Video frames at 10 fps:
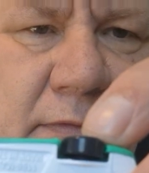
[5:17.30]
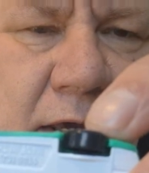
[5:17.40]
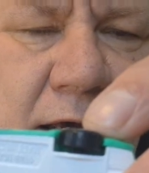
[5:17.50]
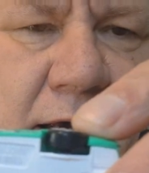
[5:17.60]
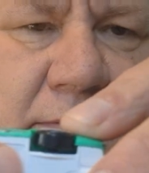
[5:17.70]

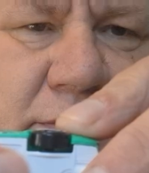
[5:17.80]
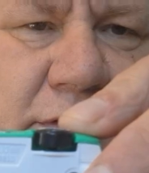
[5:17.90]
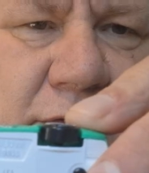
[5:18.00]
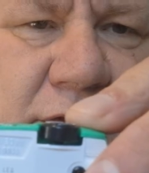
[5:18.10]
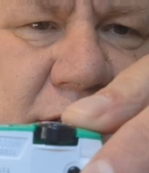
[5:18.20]

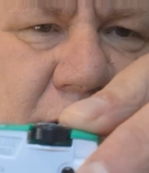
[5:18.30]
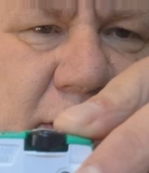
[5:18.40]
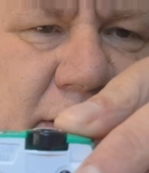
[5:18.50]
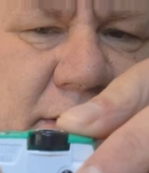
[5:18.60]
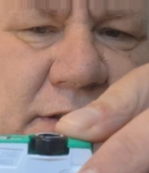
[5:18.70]
Silver
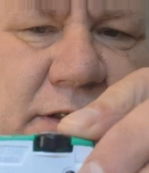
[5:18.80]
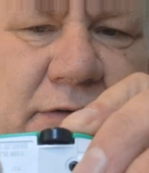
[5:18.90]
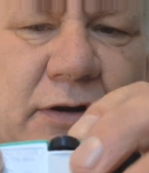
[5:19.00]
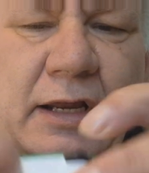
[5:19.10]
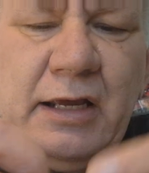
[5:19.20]
Series
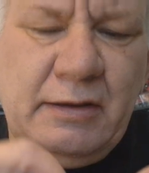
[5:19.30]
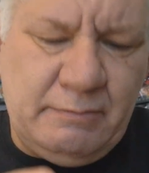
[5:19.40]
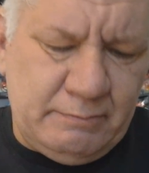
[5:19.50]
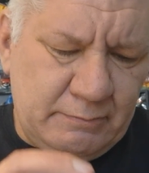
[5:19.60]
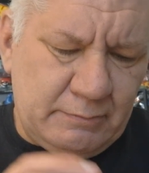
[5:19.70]

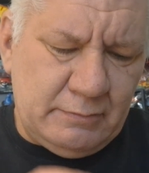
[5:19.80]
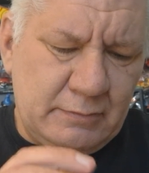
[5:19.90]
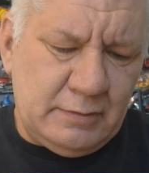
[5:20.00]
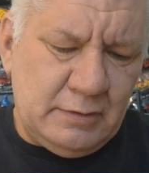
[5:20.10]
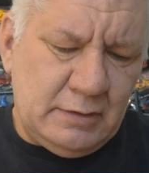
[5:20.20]
generally
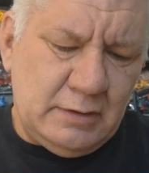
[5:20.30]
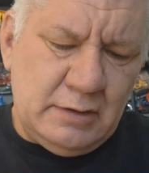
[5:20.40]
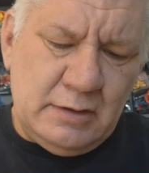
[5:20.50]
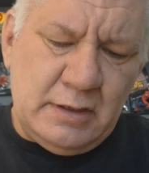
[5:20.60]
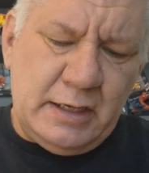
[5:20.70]

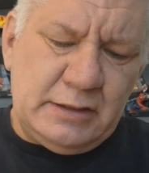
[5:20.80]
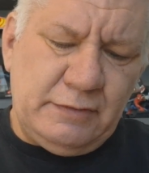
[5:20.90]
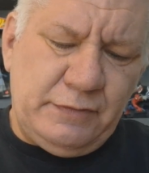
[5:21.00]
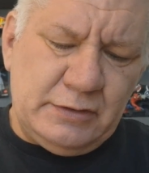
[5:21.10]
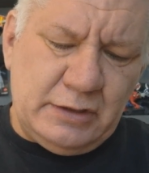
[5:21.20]

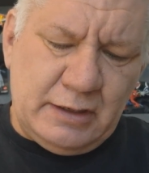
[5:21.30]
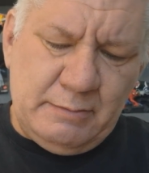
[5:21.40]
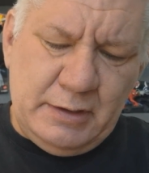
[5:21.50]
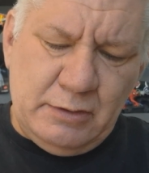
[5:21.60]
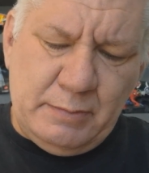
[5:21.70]
actually feels like a
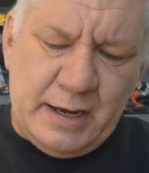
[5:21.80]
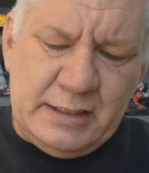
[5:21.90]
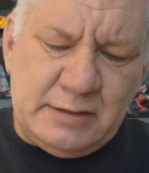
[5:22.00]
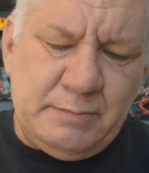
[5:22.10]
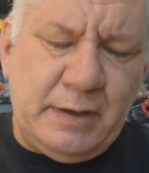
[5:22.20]
metal
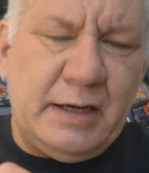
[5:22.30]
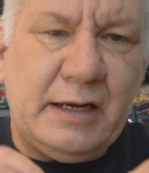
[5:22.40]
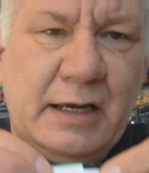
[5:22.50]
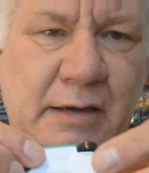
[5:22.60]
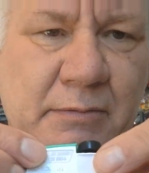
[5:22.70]
base, but
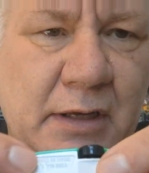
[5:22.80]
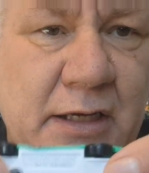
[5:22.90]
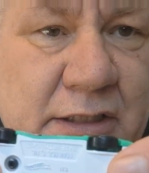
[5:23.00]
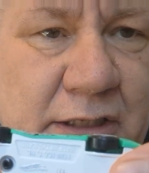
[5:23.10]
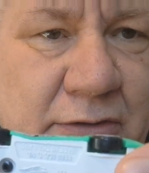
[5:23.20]

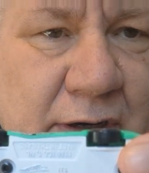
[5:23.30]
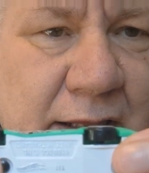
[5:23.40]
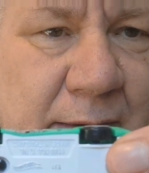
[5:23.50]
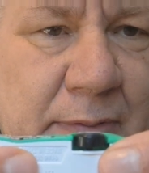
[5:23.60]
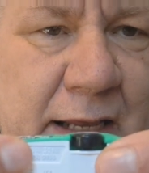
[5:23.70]
generally
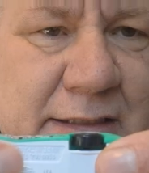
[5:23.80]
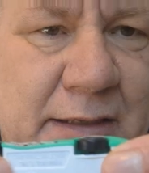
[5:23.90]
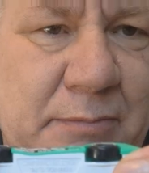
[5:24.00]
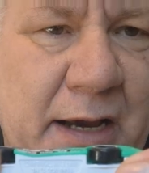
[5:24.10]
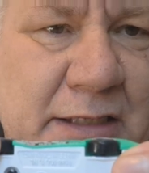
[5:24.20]
they're
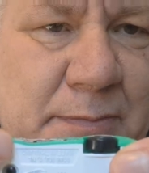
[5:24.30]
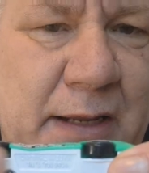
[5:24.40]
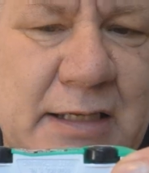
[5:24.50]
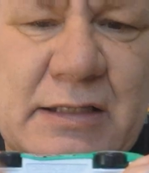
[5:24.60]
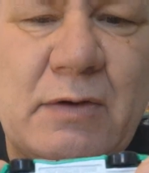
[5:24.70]
plastic base,
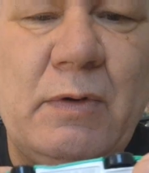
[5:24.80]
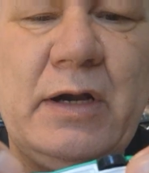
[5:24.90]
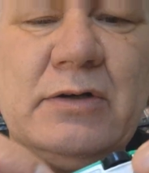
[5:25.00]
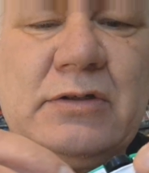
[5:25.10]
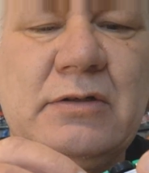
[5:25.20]
plastic
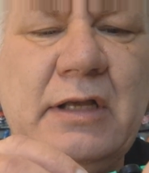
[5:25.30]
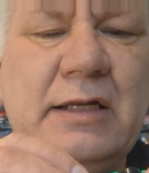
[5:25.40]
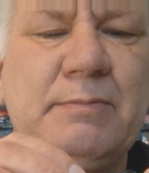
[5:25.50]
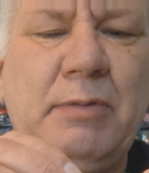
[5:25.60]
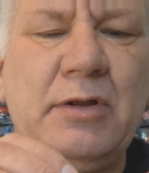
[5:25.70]
wheels.
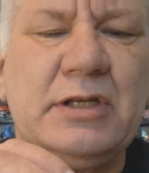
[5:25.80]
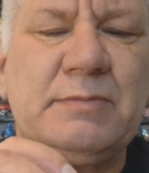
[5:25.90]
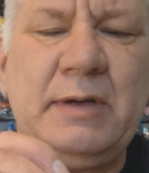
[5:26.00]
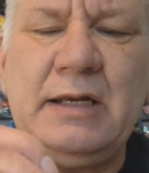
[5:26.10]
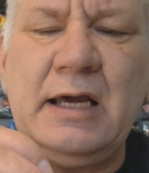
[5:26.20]
That
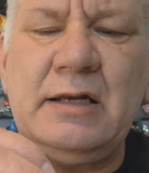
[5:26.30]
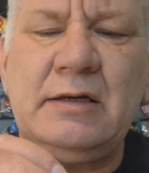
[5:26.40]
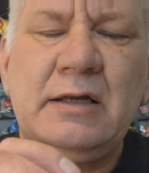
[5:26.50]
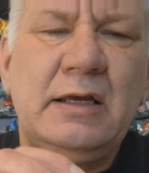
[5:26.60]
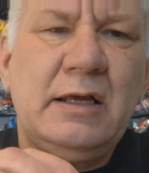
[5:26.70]
bothers me
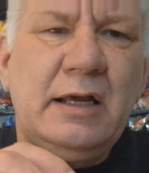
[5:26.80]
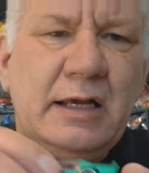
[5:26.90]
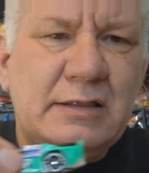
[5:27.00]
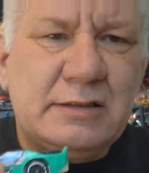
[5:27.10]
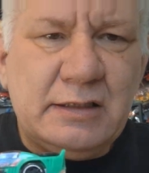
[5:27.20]
none,
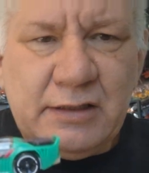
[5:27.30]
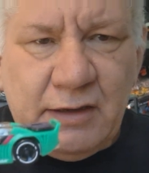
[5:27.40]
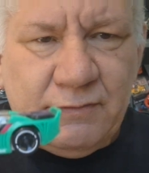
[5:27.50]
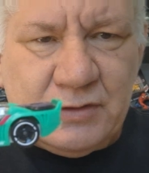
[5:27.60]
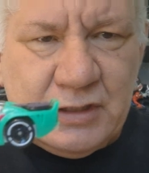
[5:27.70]
as
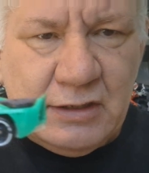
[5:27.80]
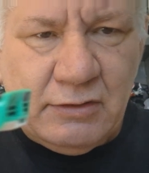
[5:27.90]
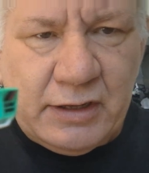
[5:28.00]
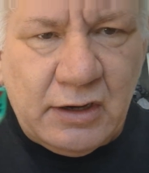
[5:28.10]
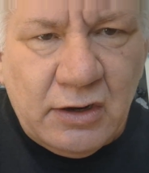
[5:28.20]
they've
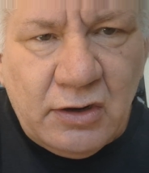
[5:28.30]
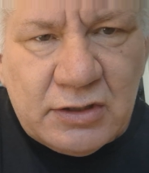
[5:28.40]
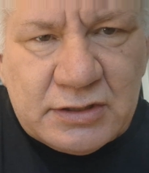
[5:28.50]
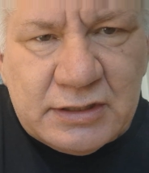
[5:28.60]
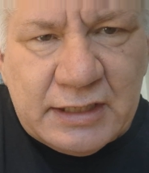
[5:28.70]
generally got
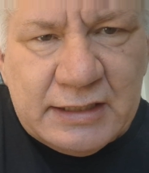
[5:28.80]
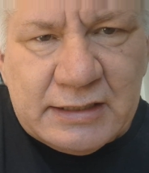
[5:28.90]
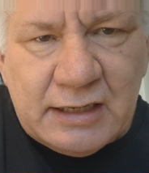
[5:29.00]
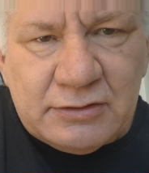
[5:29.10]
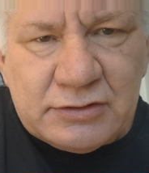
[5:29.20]
lots of
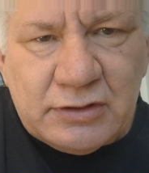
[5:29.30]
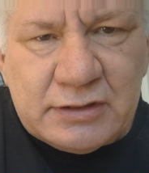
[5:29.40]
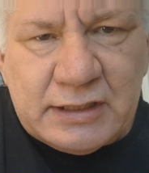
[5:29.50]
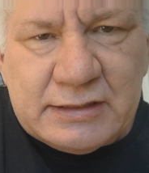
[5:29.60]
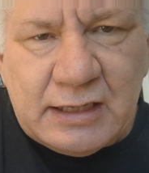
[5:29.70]
detail, sort
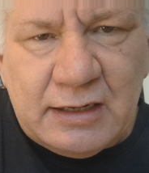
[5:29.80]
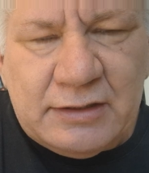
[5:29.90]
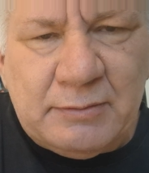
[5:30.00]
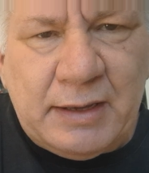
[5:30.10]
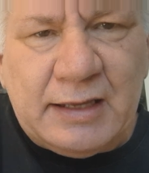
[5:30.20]
of detail
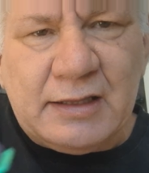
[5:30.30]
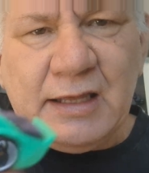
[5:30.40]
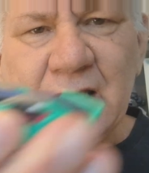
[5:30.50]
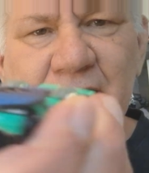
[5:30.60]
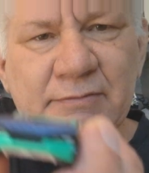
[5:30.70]
in the back
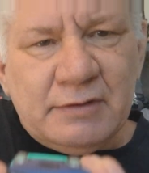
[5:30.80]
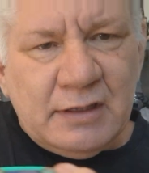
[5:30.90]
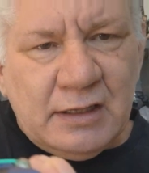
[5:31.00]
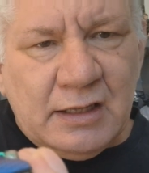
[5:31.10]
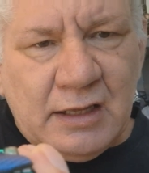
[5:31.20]
there,
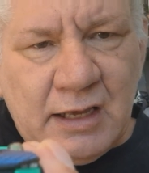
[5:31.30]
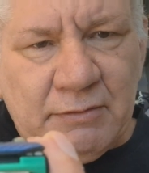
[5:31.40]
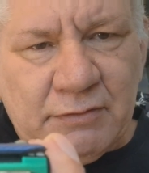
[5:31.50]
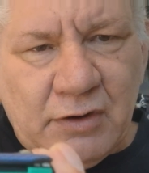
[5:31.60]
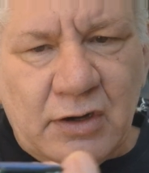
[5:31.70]

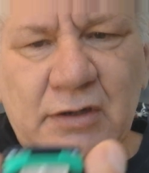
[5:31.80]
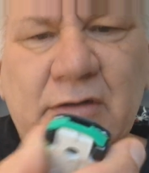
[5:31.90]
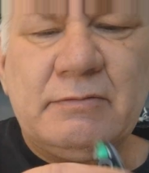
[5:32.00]
and we've got